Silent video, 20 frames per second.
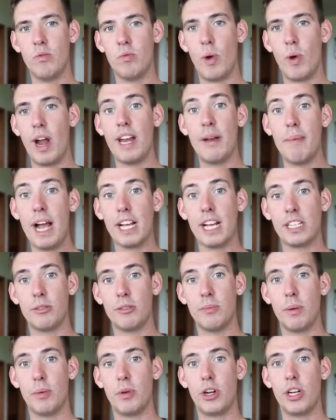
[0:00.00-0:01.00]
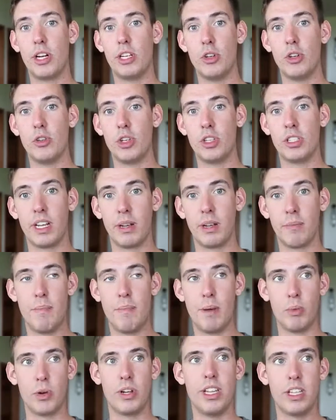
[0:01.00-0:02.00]
random access memory, so just like
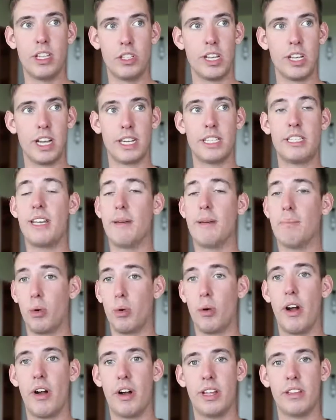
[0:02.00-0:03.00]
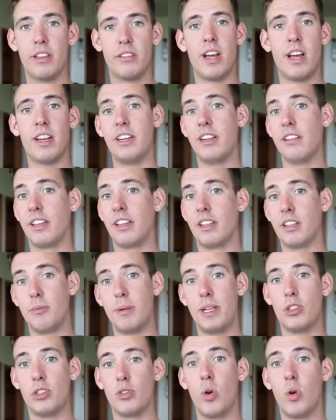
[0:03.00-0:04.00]
memory that's like temporary, it's not anything that's
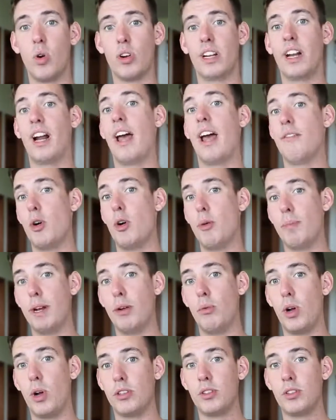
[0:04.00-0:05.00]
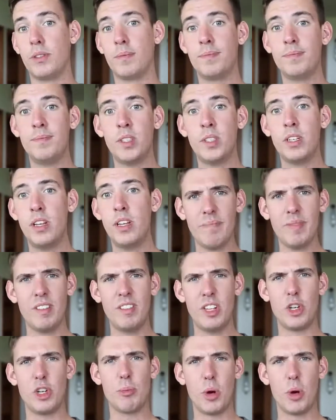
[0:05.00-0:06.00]
being stored, can I have open at once.
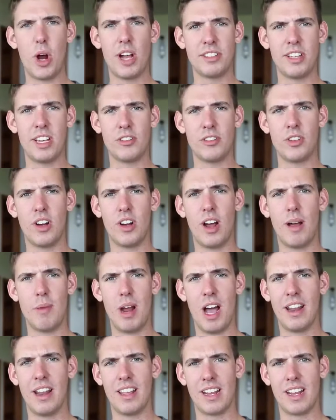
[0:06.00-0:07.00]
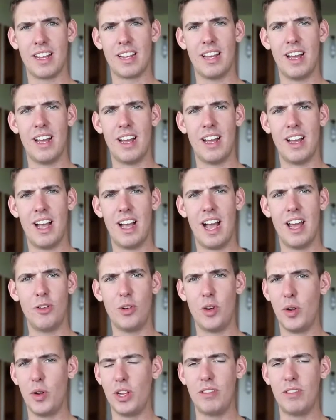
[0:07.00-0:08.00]
Then your processor, I'm not like, I
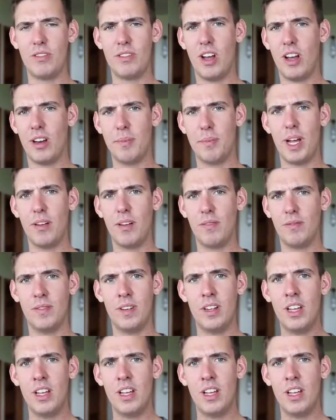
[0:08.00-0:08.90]
don't know a ton about